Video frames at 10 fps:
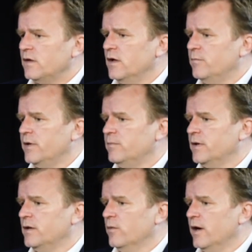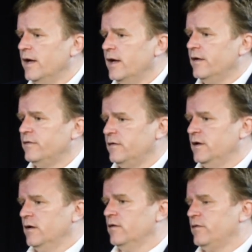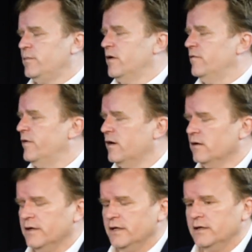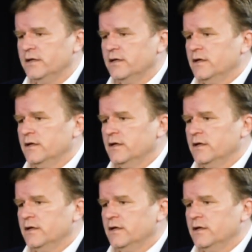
in a big way as part of Verily.